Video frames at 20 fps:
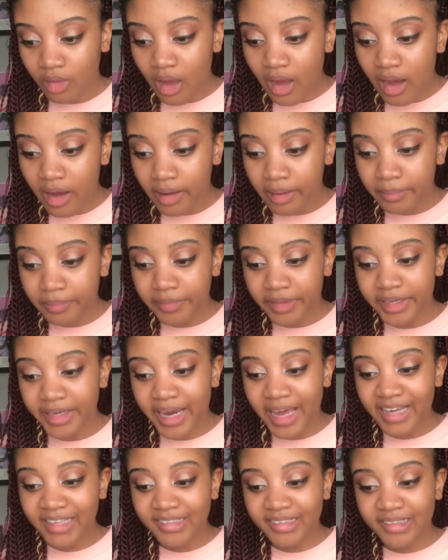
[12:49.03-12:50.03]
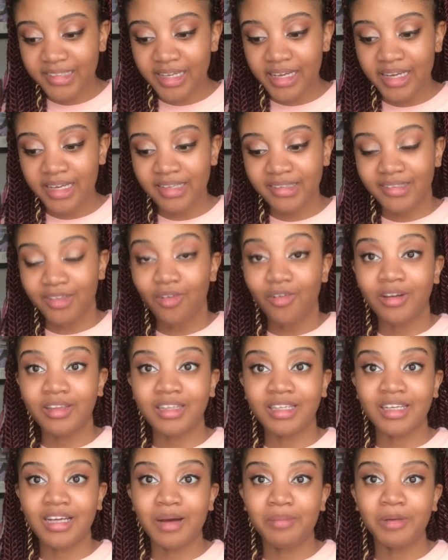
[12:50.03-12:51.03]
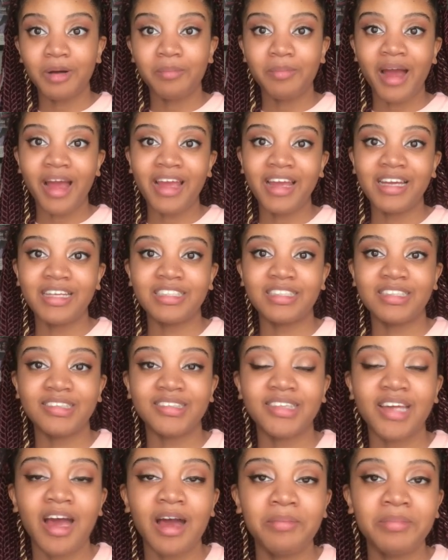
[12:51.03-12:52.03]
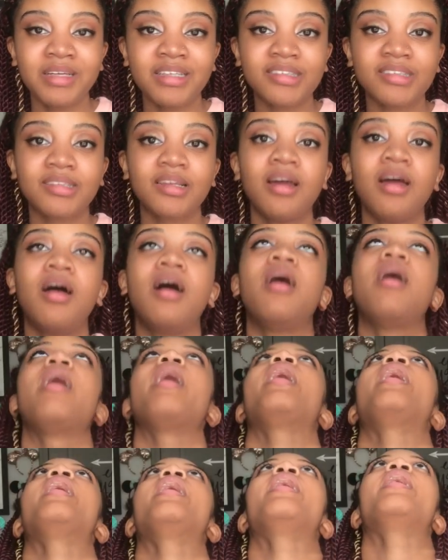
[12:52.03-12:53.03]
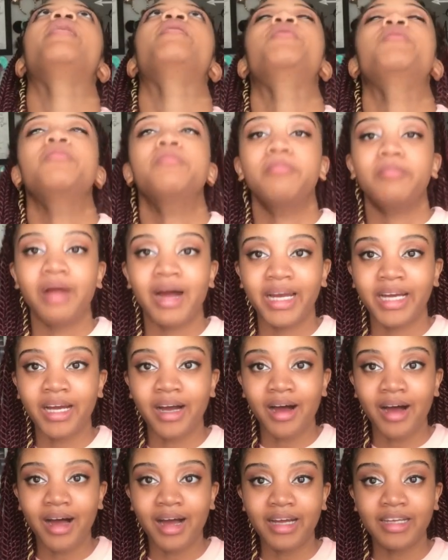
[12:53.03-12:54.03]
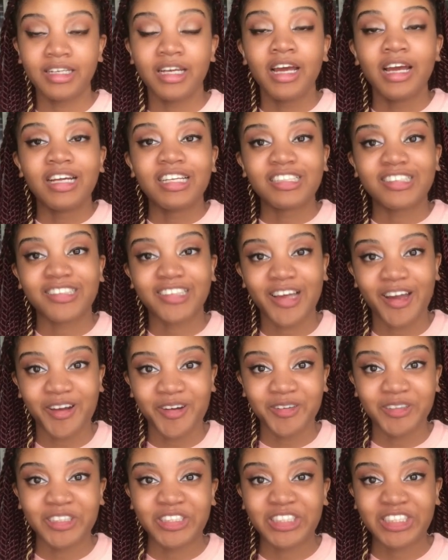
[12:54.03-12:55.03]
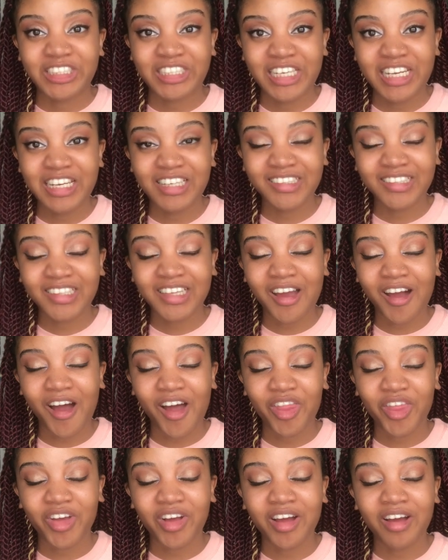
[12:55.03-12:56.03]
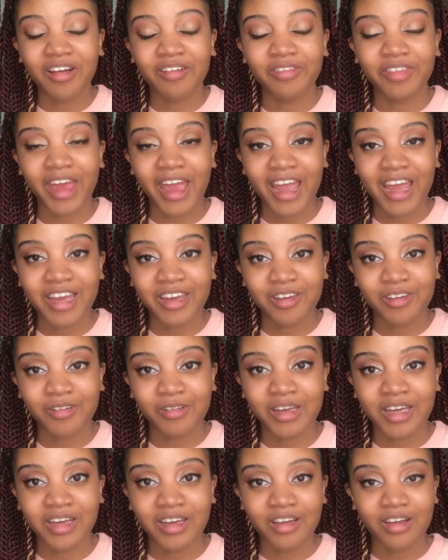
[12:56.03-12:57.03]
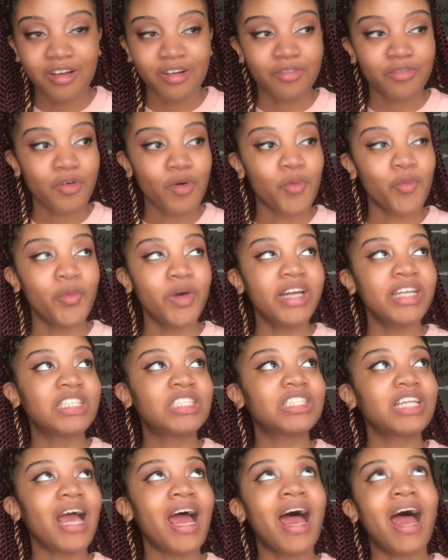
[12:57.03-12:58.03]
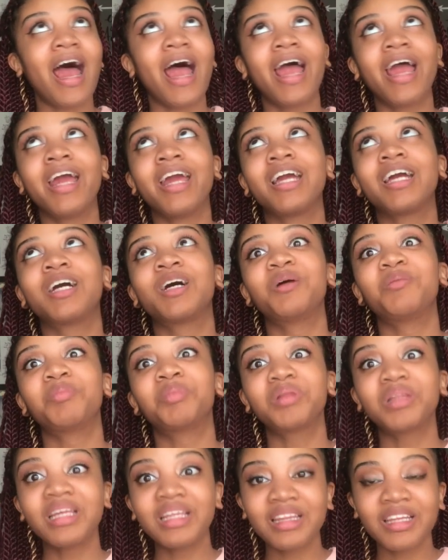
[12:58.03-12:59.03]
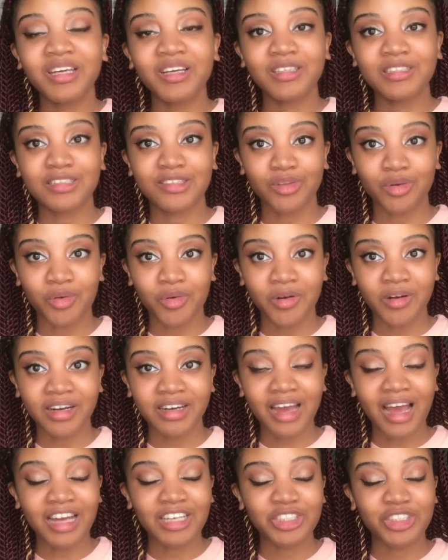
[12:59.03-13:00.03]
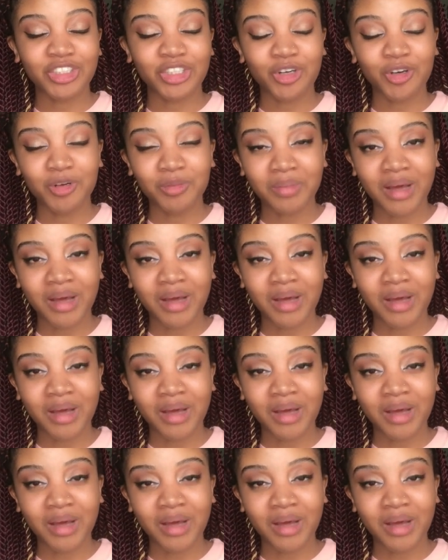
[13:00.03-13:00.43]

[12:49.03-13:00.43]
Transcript: Um, the next is On the Come Up by Angie Thomas. Oh my God. So she is the author of The Hate U Give, which I completely adored. I showed